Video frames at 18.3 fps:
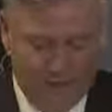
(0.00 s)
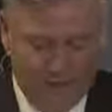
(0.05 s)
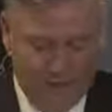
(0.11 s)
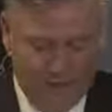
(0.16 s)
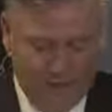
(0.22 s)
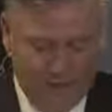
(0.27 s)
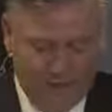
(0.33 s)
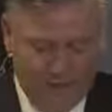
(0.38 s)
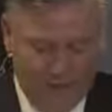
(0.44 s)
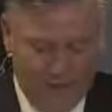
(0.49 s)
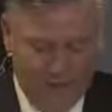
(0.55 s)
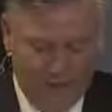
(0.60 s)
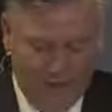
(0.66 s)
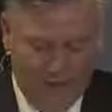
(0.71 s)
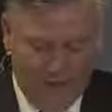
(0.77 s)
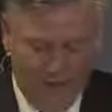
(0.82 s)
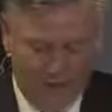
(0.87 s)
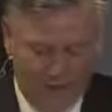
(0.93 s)
that
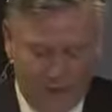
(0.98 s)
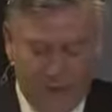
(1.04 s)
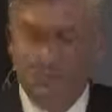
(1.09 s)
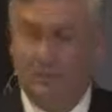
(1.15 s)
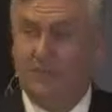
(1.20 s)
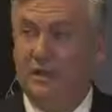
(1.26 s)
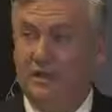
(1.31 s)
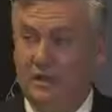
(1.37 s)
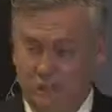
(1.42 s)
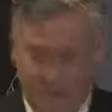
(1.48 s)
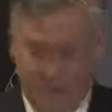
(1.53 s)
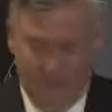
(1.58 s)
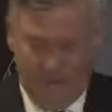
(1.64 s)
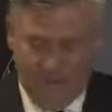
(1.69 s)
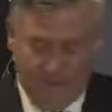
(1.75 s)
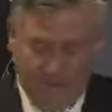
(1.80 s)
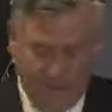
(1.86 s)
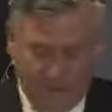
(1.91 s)
we have built these
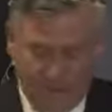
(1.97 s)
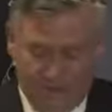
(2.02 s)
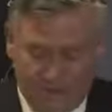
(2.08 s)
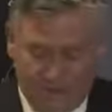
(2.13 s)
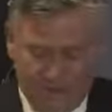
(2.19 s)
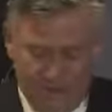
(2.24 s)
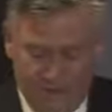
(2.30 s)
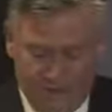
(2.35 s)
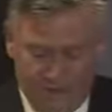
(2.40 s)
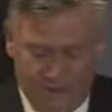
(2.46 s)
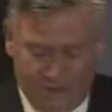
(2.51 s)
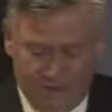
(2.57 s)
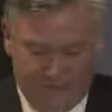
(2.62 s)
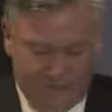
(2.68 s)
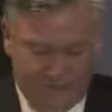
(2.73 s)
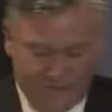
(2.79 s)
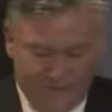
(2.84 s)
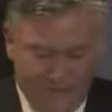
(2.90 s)
amazing facilities
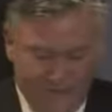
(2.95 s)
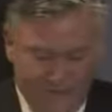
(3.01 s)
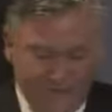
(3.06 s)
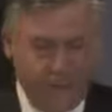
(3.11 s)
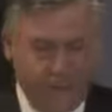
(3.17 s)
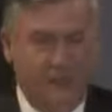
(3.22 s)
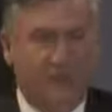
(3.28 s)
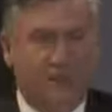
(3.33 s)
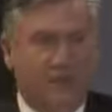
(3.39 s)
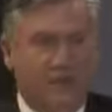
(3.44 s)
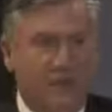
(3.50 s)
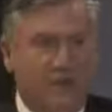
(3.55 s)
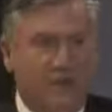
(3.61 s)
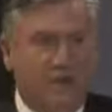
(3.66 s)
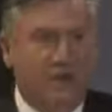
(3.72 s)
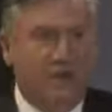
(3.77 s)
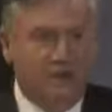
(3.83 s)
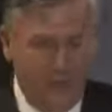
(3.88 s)
for training,
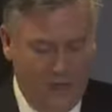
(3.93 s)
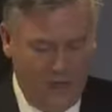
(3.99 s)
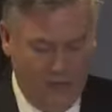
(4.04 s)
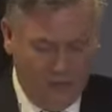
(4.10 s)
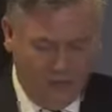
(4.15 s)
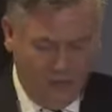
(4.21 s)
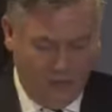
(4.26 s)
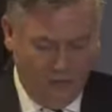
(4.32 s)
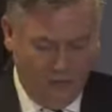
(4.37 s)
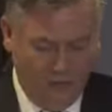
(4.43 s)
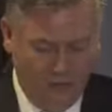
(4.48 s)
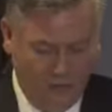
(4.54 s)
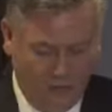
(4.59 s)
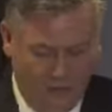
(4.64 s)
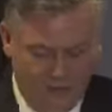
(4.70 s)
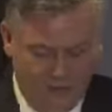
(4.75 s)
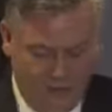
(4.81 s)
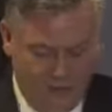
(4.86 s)
community and social
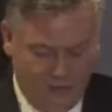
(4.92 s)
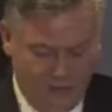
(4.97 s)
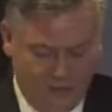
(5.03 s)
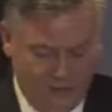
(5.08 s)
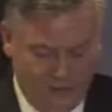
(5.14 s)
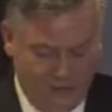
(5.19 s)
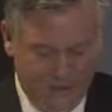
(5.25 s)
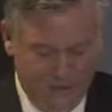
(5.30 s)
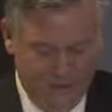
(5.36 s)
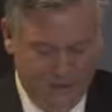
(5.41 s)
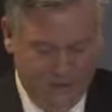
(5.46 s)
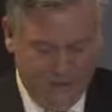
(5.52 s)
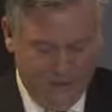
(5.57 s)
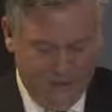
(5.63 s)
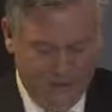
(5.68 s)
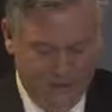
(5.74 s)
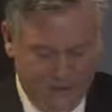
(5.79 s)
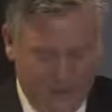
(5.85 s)
experiences,
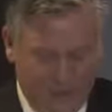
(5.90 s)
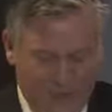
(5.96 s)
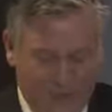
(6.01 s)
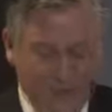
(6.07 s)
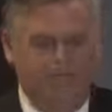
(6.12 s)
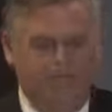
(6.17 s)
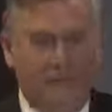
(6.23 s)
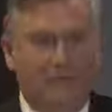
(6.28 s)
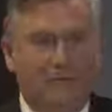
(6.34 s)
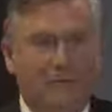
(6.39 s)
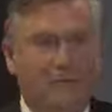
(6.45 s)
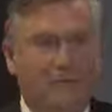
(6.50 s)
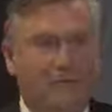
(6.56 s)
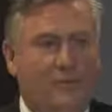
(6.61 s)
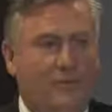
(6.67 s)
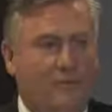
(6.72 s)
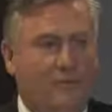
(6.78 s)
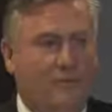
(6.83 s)
that we were able to
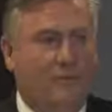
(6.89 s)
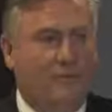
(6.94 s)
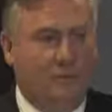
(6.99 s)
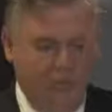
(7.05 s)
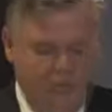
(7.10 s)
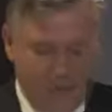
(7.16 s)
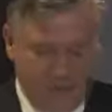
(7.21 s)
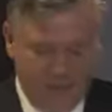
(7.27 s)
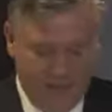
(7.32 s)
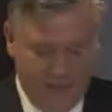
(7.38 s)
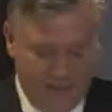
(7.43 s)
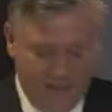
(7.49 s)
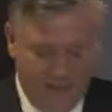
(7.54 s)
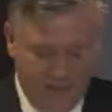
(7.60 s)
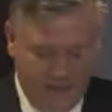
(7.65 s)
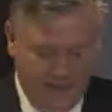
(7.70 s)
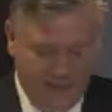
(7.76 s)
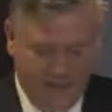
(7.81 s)
be a major
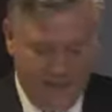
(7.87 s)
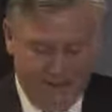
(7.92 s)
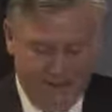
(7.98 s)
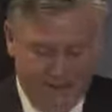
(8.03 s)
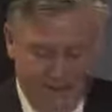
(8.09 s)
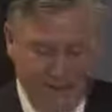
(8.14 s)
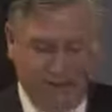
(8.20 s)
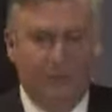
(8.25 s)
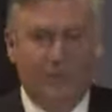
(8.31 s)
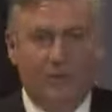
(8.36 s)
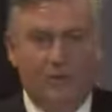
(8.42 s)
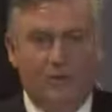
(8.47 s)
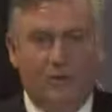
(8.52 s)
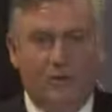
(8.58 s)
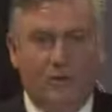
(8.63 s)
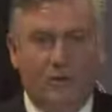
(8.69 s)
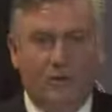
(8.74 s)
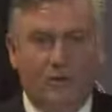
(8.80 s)
partner in the
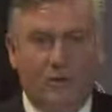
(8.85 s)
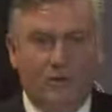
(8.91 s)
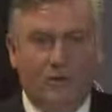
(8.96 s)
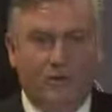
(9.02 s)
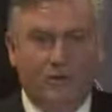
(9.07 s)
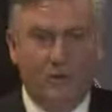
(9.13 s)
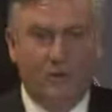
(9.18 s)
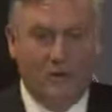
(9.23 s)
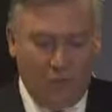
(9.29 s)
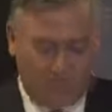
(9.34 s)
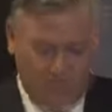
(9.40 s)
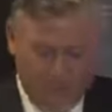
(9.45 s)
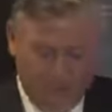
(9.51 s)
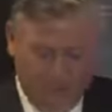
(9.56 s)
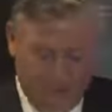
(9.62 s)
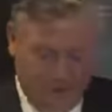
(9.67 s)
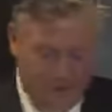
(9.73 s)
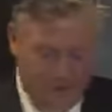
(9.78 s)
rebuild of the Melbourne
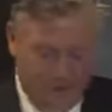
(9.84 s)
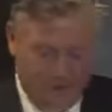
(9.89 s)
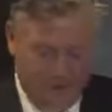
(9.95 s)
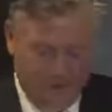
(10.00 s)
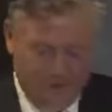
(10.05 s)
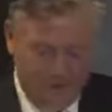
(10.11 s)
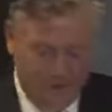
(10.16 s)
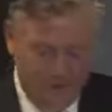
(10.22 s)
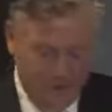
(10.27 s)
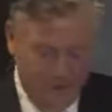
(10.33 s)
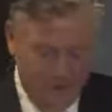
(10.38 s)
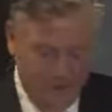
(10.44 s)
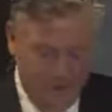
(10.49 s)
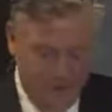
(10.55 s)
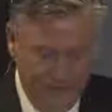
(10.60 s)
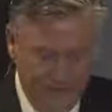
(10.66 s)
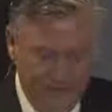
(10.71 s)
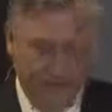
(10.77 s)
Cricket Ground,
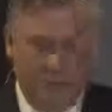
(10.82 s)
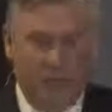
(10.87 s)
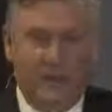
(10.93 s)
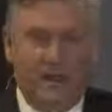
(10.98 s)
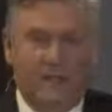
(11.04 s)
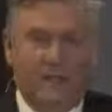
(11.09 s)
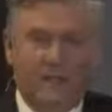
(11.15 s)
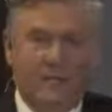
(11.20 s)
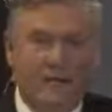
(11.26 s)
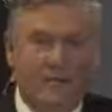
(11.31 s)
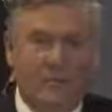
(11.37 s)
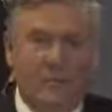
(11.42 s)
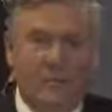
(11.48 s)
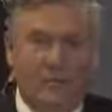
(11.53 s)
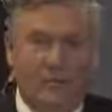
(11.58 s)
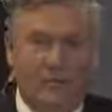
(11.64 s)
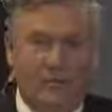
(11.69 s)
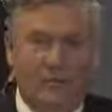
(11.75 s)
that we have
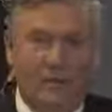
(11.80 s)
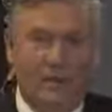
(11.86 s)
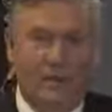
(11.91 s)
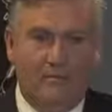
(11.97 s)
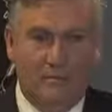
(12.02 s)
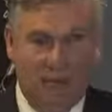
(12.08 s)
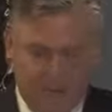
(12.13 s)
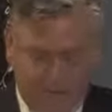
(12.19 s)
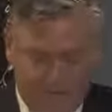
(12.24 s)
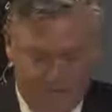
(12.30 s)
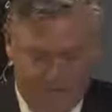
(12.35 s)
rebuilt and reimagined